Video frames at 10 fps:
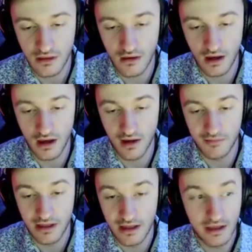Um,
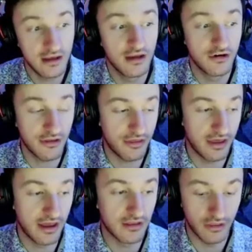here's the
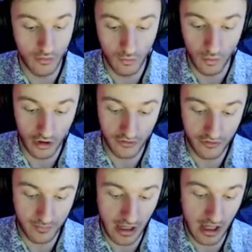thing: the
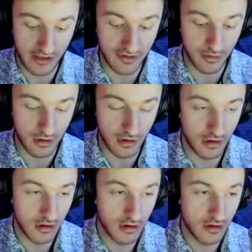worst
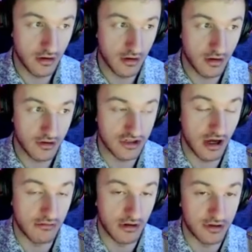possible
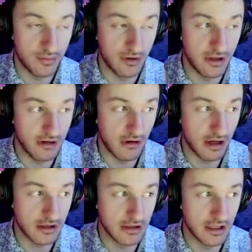genre to put in
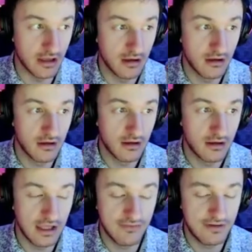Rocket League,
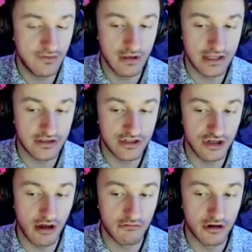even if you like this
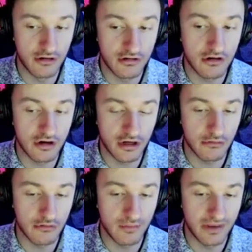genre, you're gonna
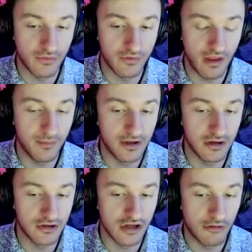agree with me this would not be a
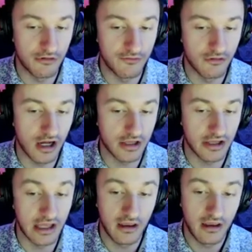good genre for Rocket
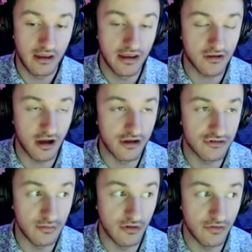League. Is country
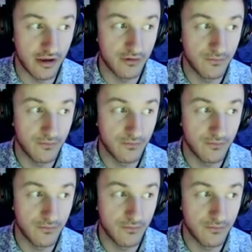music.